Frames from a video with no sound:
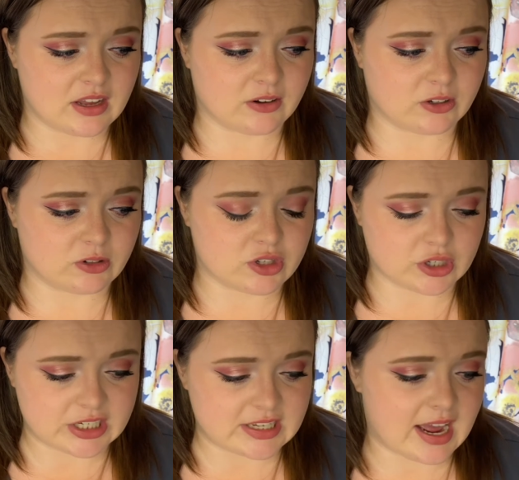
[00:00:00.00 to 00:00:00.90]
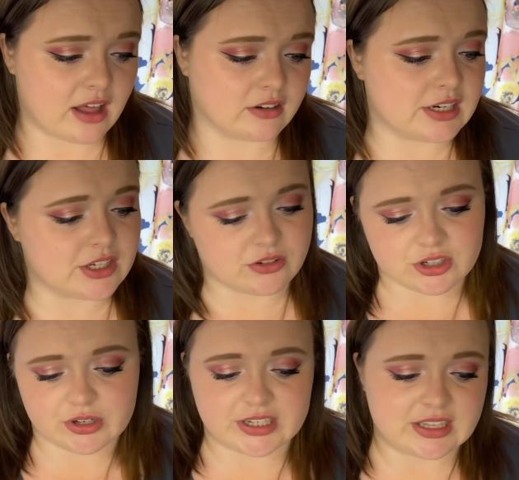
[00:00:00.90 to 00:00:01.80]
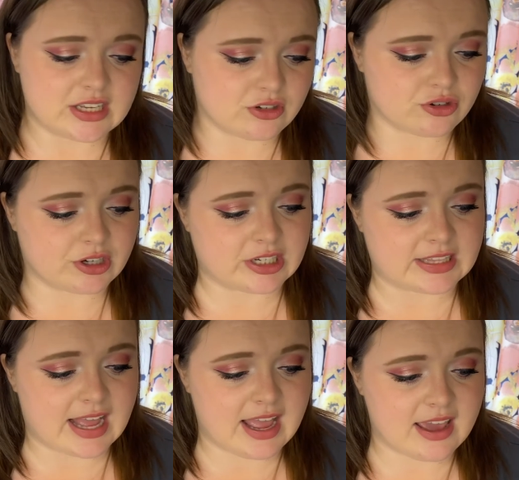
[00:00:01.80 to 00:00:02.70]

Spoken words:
restricting calories and restricting this, restricting that,